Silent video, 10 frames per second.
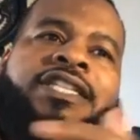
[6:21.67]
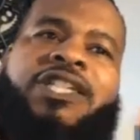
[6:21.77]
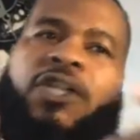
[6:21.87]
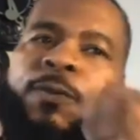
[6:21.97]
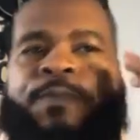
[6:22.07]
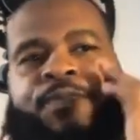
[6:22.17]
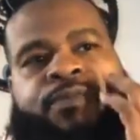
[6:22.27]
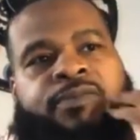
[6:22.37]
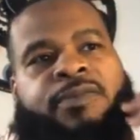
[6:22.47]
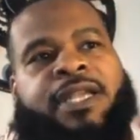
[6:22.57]
So
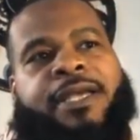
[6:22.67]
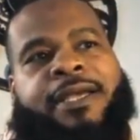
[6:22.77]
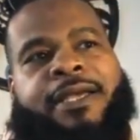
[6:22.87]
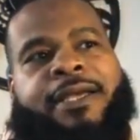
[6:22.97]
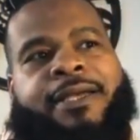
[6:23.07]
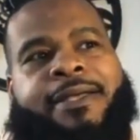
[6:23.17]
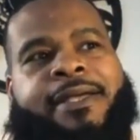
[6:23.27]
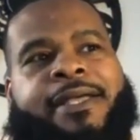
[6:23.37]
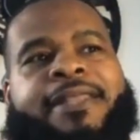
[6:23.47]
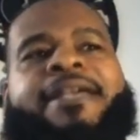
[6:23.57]

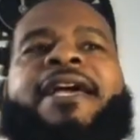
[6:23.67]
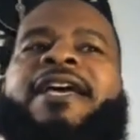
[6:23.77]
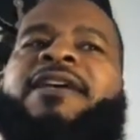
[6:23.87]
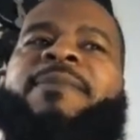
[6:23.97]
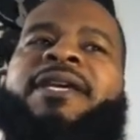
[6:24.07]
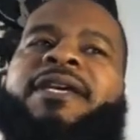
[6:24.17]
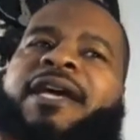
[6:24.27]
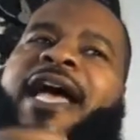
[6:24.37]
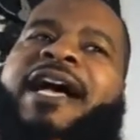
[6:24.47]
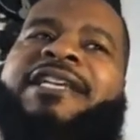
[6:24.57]
the
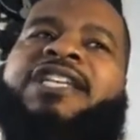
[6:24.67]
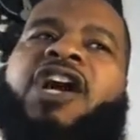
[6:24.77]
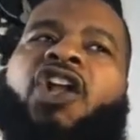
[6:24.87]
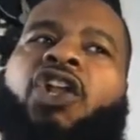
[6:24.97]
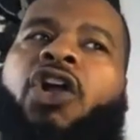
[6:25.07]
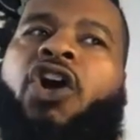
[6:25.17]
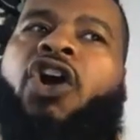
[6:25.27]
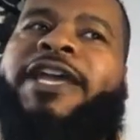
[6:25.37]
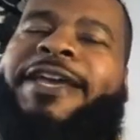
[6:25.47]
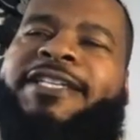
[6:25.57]
enemy has a
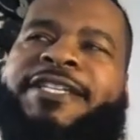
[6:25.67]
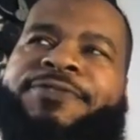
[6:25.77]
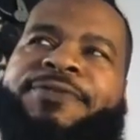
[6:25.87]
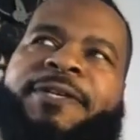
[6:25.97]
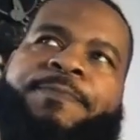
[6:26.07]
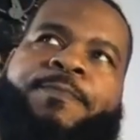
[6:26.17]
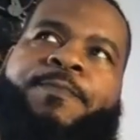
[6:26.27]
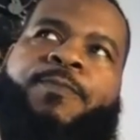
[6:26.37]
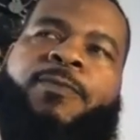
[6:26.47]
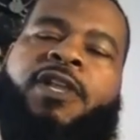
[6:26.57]
long history
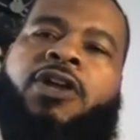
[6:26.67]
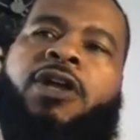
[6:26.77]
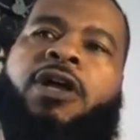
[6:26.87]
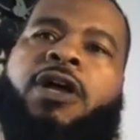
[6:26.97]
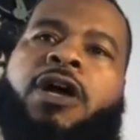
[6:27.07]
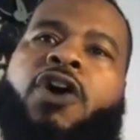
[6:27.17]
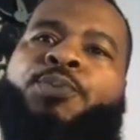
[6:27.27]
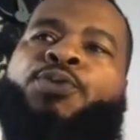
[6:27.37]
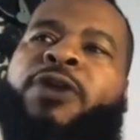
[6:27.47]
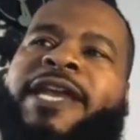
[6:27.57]

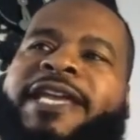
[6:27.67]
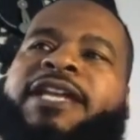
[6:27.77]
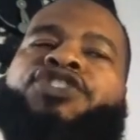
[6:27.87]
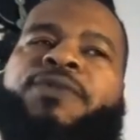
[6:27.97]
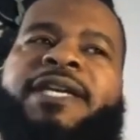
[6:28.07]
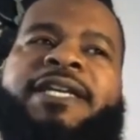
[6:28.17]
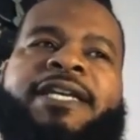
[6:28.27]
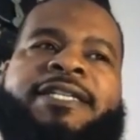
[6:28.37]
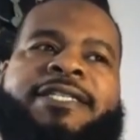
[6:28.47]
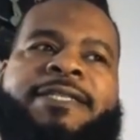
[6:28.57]
of breaking
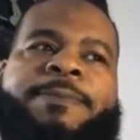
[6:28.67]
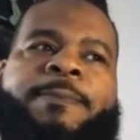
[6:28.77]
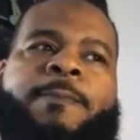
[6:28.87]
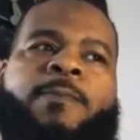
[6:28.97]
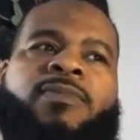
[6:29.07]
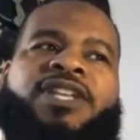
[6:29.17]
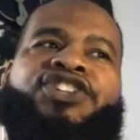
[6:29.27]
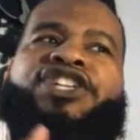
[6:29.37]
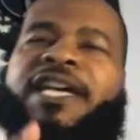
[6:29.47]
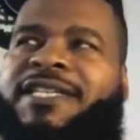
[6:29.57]
treaties,
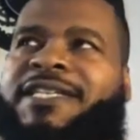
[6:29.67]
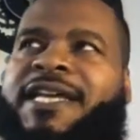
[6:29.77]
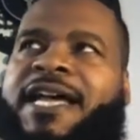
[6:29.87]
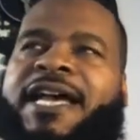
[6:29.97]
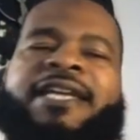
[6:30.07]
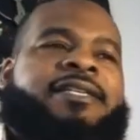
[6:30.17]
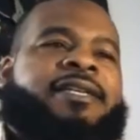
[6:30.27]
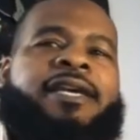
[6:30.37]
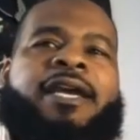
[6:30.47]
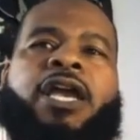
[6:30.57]
genocide,
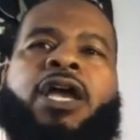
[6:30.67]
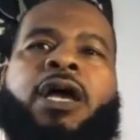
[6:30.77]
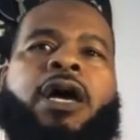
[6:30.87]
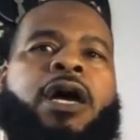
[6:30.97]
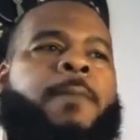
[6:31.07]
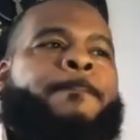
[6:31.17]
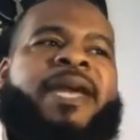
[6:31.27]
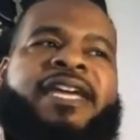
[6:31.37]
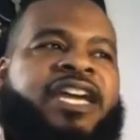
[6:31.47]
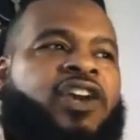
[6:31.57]

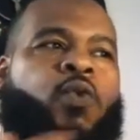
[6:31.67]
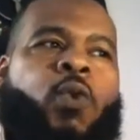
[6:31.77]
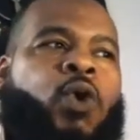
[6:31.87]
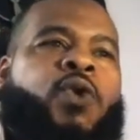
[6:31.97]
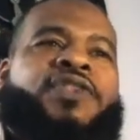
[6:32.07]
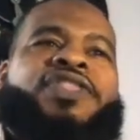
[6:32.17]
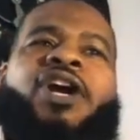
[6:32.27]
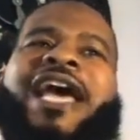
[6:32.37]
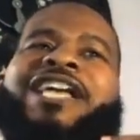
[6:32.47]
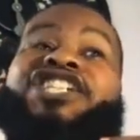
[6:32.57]
making war
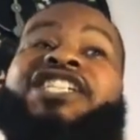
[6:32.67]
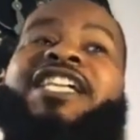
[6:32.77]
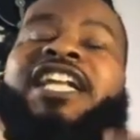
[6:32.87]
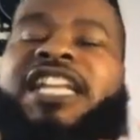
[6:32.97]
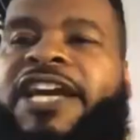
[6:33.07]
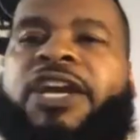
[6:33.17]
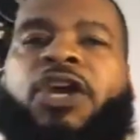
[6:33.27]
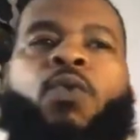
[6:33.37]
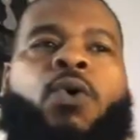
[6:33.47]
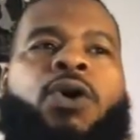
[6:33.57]
without actually
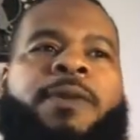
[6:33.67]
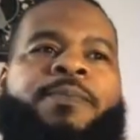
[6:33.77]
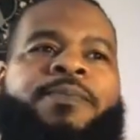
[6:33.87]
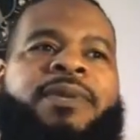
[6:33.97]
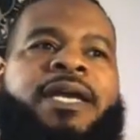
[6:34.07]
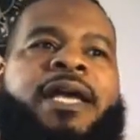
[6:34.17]
declaring war.